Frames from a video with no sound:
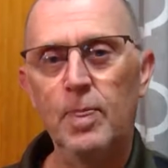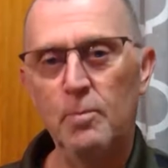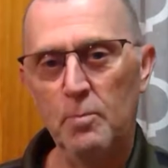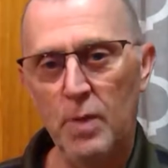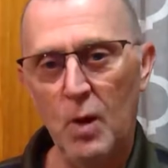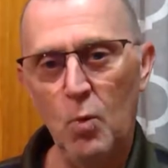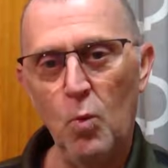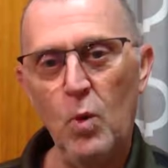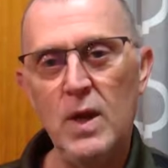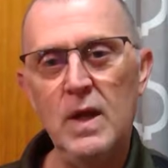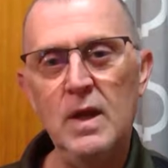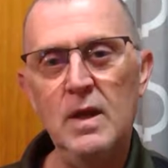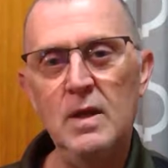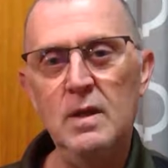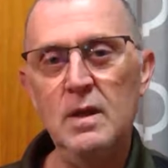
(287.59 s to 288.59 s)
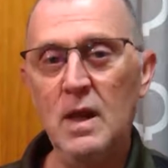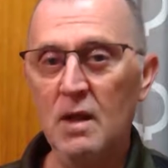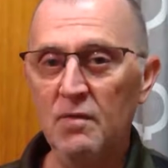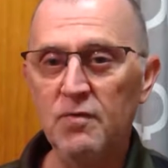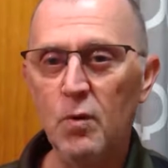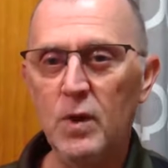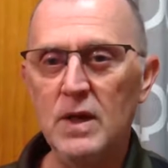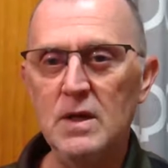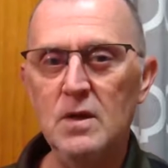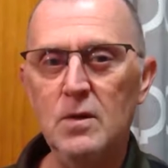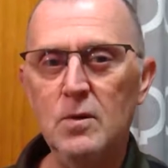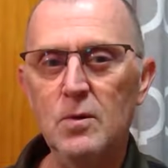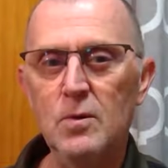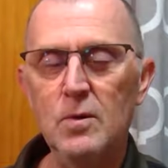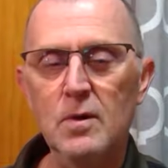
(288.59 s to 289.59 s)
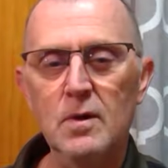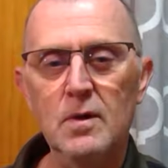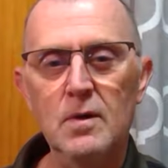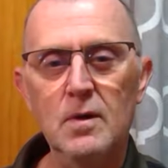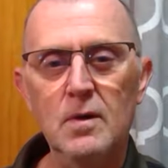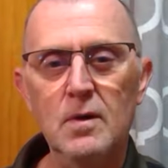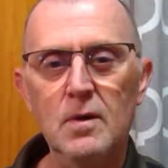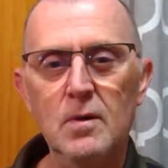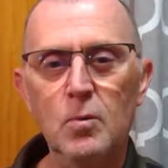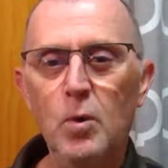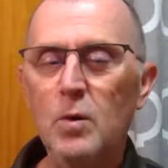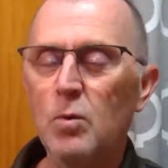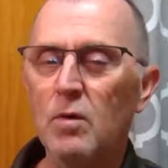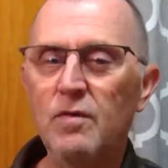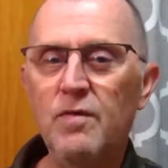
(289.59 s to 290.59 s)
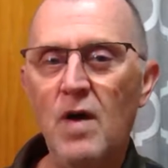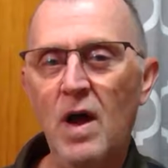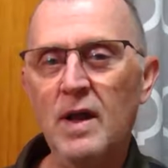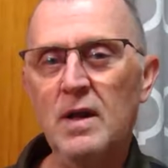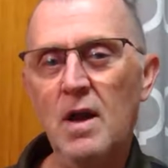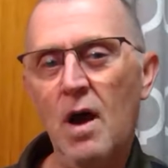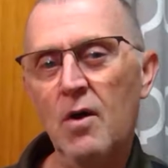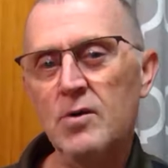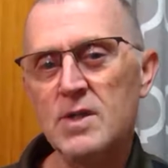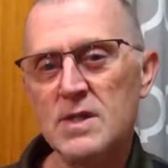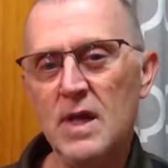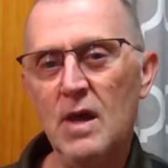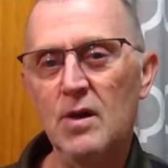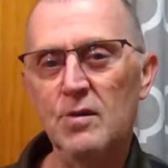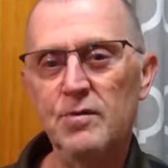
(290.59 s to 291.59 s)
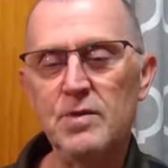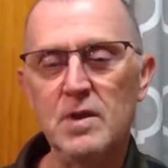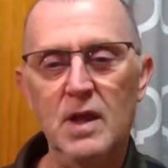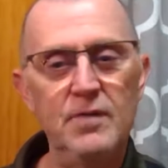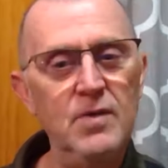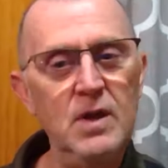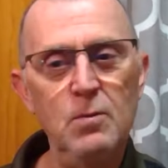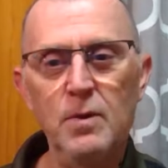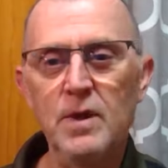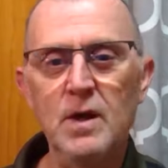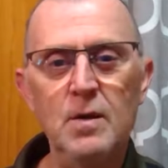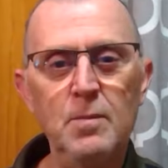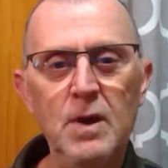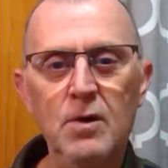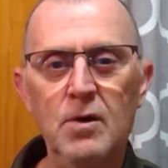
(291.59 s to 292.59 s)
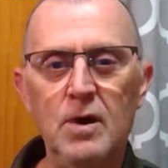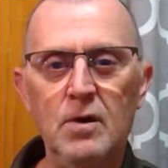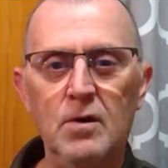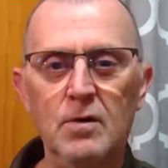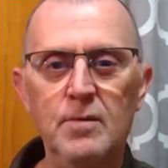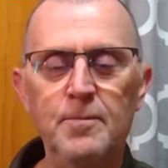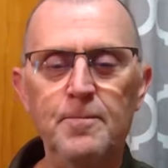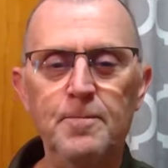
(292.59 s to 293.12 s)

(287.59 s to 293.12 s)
But when and if we do, we will find ourselves living within a miracle.